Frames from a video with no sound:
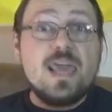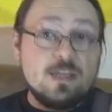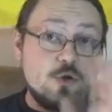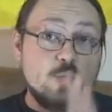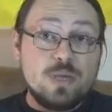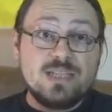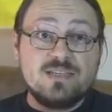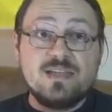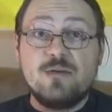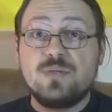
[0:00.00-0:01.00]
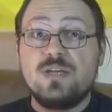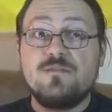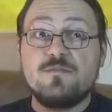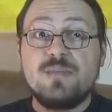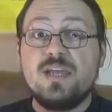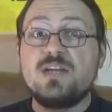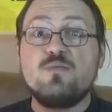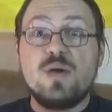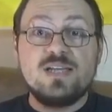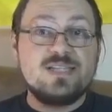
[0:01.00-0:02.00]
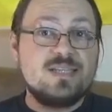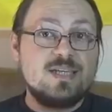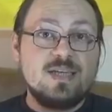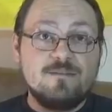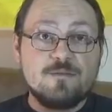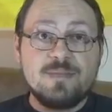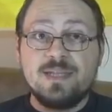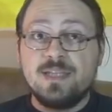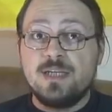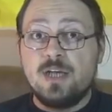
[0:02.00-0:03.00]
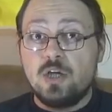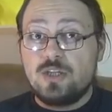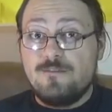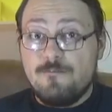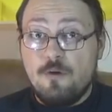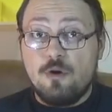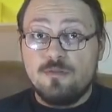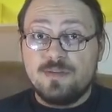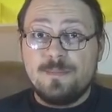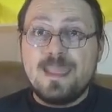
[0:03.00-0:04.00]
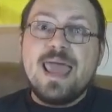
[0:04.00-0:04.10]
It all went downhill from there once the government got involved.